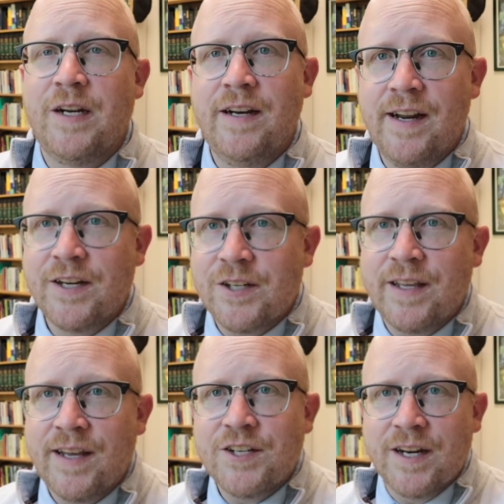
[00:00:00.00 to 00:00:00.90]
I didn't
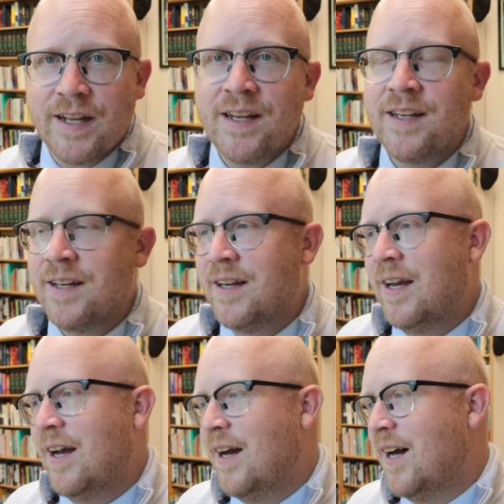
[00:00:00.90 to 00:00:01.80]
actually catch any,
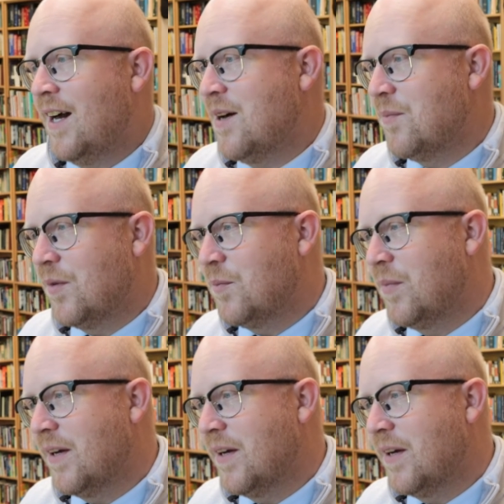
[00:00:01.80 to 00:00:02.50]
um,